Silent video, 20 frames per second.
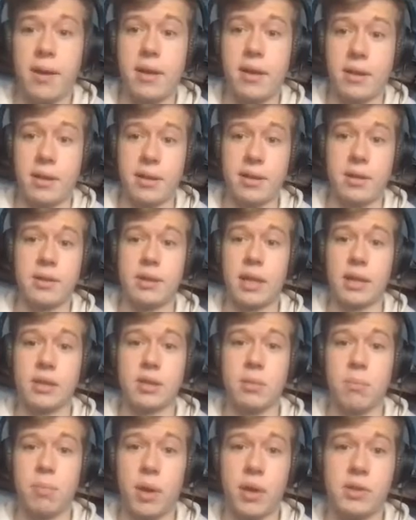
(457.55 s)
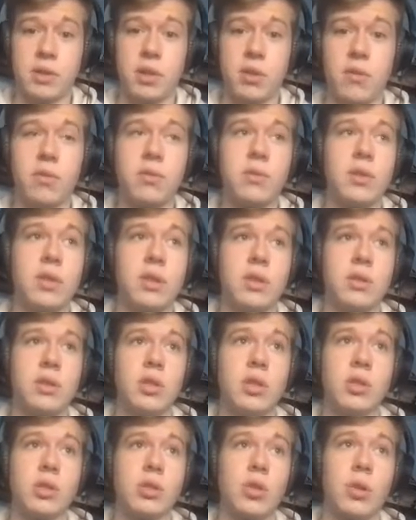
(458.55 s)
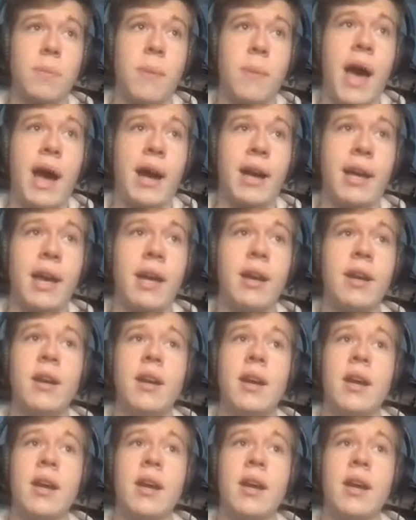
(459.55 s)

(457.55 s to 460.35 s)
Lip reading: And that's impressive to just look back at